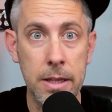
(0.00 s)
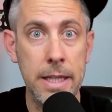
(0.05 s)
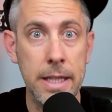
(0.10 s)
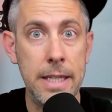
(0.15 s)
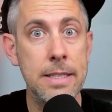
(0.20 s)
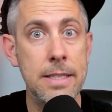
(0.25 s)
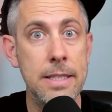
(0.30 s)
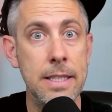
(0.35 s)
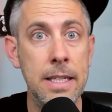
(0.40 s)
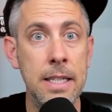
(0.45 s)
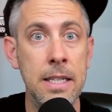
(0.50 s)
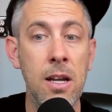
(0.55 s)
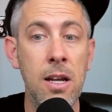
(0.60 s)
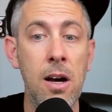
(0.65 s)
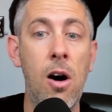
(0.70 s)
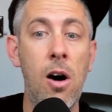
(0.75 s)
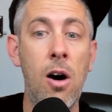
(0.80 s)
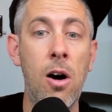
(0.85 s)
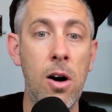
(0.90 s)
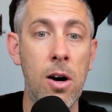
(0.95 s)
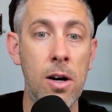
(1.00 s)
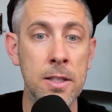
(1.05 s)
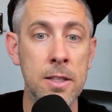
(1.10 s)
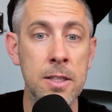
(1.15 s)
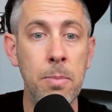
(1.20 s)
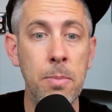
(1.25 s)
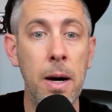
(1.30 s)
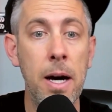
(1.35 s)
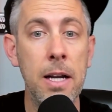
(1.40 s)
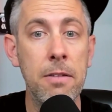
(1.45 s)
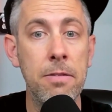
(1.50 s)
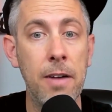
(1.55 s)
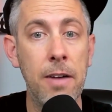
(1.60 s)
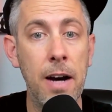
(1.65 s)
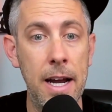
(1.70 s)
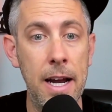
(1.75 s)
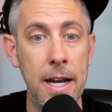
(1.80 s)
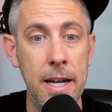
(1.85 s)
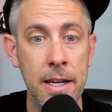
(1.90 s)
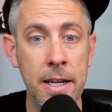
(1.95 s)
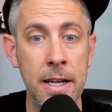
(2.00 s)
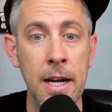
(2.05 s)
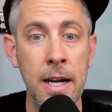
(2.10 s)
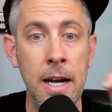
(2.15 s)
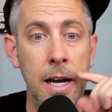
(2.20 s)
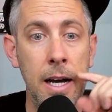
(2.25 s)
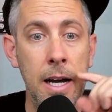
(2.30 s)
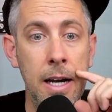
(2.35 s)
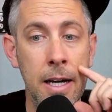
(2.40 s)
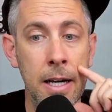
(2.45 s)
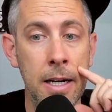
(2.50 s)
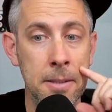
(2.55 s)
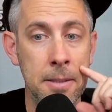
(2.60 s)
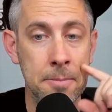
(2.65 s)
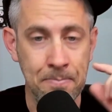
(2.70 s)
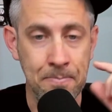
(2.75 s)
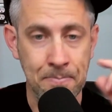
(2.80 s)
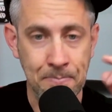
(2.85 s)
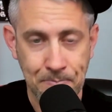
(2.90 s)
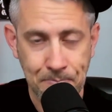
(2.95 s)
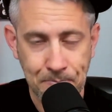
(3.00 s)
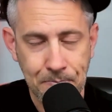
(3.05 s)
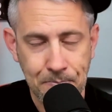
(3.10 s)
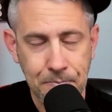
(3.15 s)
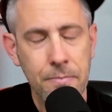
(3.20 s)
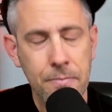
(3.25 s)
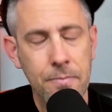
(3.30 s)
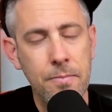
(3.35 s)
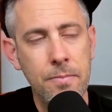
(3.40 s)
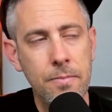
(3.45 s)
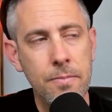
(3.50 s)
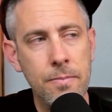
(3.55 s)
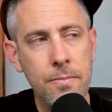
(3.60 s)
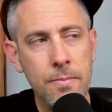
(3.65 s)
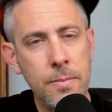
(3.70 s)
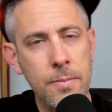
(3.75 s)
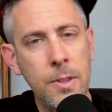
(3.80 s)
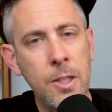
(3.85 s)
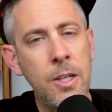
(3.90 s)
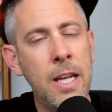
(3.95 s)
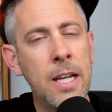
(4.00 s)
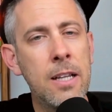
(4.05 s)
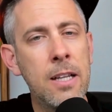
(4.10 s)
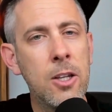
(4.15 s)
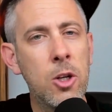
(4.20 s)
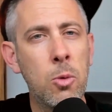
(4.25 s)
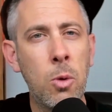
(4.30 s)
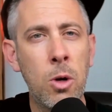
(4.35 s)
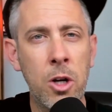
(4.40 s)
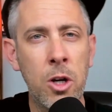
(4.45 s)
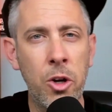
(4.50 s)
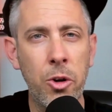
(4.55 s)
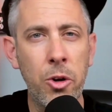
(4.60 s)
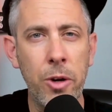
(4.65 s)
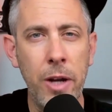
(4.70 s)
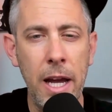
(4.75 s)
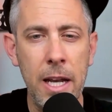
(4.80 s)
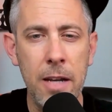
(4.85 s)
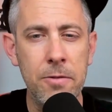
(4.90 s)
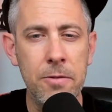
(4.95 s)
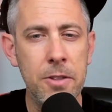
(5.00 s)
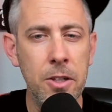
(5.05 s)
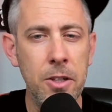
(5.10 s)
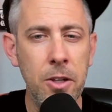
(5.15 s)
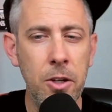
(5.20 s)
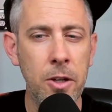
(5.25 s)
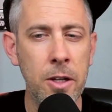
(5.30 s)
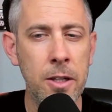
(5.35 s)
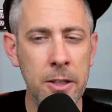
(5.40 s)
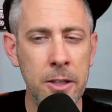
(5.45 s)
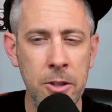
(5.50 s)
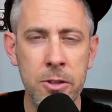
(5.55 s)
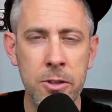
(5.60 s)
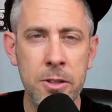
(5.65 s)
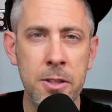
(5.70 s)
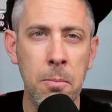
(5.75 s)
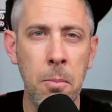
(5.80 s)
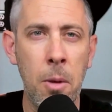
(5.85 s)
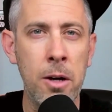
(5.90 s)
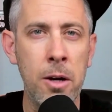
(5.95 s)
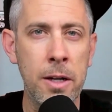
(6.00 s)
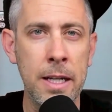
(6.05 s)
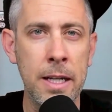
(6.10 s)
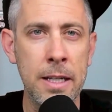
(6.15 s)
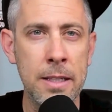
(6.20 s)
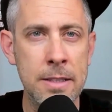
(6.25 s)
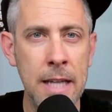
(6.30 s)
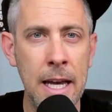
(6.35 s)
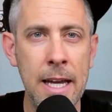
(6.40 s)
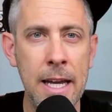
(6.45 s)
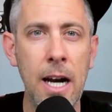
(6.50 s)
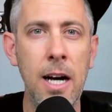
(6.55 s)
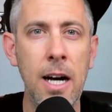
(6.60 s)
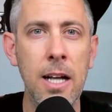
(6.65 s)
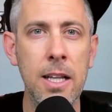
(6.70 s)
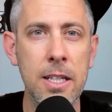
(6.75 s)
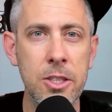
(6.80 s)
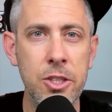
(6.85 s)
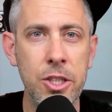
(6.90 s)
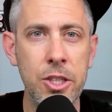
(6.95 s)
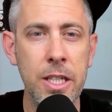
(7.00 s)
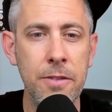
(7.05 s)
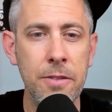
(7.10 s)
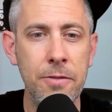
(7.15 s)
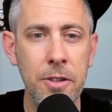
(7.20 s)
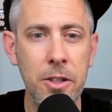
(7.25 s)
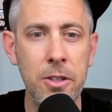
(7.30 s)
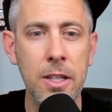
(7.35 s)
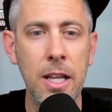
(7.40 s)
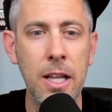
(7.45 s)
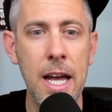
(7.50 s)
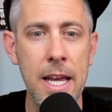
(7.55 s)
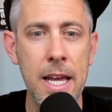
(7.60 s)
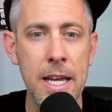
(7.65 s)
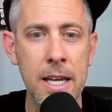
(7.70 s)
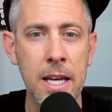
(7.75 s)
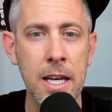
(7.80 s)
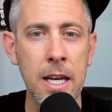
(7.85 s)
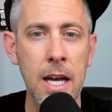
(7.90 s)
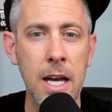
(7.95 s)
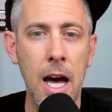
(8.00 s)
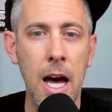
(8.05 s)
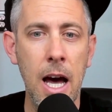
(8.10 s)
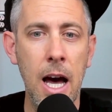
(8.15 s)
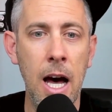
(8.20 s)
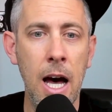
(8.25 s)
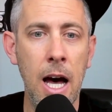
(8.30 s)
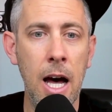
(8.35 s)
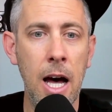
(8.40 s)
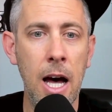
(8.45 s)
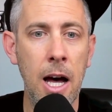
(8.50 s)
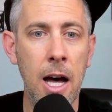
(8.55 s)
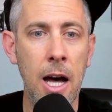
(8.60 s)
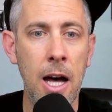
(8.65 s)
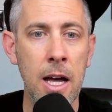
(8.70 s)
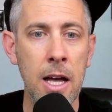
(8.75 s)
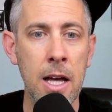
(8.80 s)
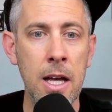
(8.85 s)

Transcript: listen on Spotify. You can get a little more creative too. You can use some marketing psychology if you'd like. You